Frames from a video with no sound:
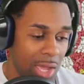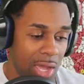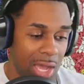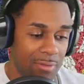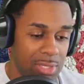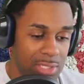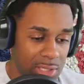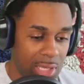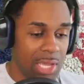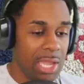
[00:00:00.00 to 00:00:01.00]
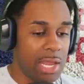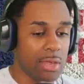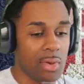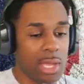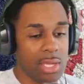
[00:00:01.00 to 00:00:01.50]
obviously.
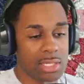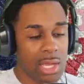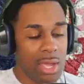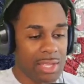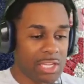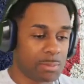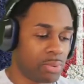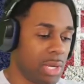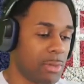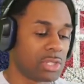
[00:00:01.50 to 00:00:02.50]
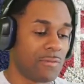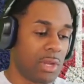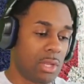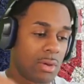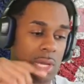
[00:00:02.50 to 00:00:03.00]
Anyways, that's pretty much the
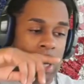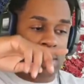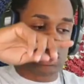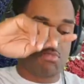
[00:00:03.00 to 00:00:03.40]
video, guys.